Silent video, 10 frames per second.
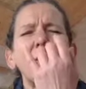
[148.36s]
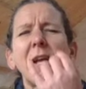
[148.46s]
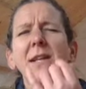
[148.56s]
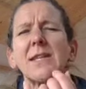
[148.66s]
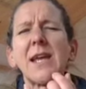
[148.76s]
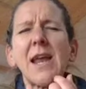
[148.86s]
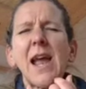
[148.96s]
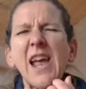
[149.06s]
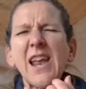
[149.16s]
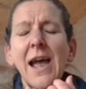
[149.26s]
that's
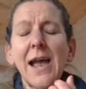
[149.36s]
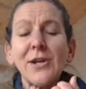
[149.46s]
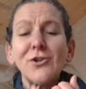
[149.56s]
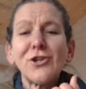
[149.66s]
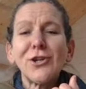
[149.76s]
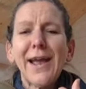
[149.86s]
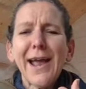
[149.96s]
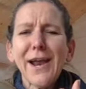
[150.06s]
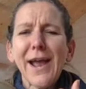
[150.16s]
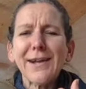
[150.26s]
a AH,
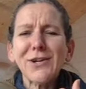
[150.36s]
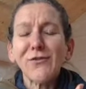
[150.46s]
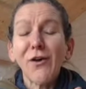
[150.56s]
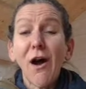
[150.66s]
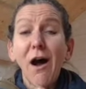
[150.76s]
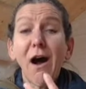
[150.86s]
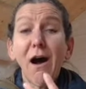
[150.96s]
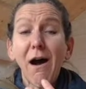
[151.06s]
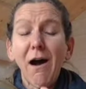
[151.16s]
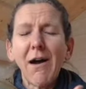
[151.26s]
AH for
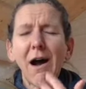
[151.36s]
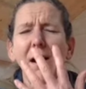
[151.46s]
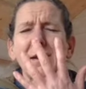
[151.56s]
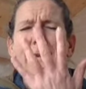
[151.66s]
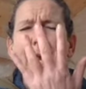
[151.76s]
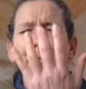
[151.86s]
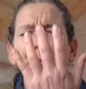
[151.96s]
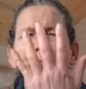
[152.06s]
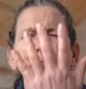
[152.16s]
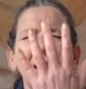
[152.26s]
R sound.
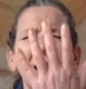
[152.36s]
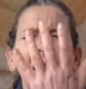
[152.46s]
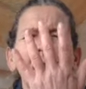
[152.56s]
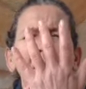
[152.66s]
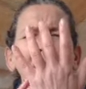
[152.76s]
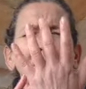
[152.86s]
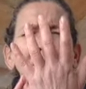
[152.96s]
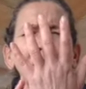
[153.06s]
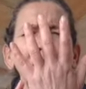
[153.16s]
So as you